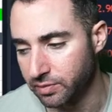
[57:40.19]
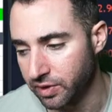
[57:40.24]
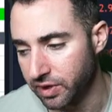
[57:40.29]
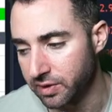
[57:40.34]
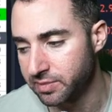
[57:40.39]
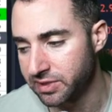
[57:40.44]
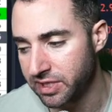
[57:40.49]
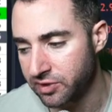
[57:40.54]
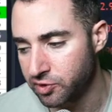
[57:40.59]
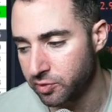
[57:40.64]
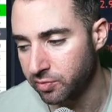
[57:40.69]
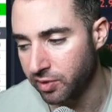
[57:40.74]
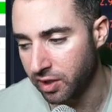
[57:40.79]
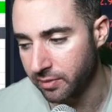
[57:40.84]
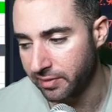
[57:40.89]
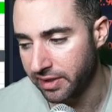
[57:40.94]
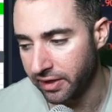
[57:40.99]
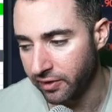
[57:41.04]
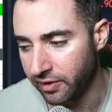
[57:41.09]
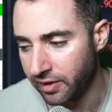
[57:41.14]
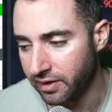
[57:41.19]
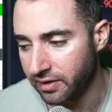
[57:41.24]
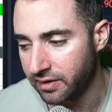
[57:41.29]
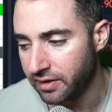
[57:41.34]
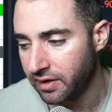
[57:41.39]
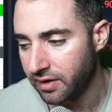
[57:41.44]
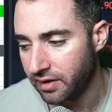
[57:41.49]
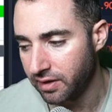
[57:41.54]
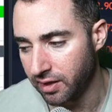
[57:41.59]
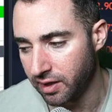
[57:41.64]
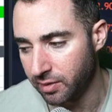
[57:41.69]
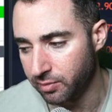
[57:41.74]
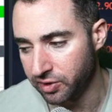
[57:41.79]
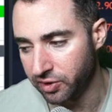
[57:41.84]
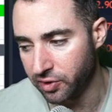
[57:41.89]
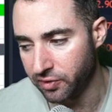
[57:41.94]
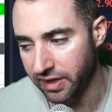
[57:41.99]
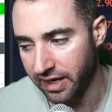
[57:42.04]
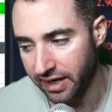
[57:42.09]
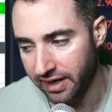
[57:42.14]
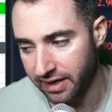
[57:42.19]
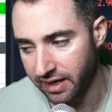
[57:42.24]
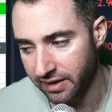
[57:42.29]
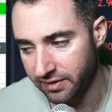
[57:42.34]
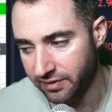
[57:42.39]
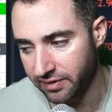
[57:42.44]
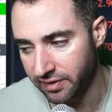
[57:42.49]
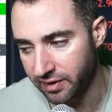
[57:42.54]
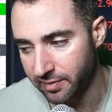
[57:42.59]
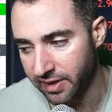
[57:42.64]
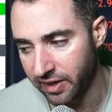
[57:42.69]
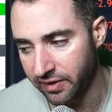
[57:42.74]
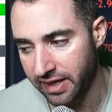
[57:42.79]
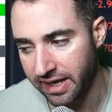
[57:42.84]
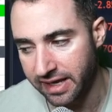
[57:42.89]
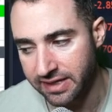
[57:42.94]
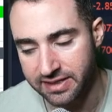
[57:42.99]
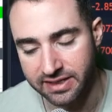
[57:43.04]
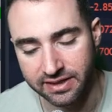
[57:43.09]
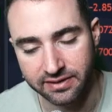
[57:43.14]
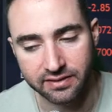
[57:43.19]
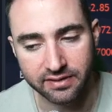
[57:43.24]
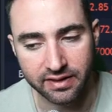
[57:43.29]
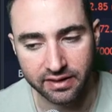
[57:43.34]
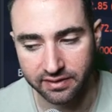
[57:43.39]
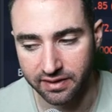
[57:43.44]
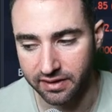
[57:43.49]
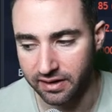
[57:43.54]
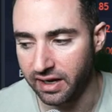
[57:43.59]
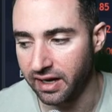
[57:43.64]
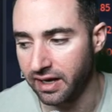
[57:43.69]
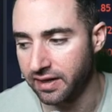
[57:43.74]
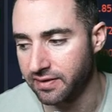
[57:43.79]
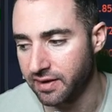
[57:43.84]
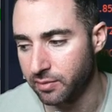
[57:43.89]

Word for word: But potential bottoming area below that, I'd see about 1869.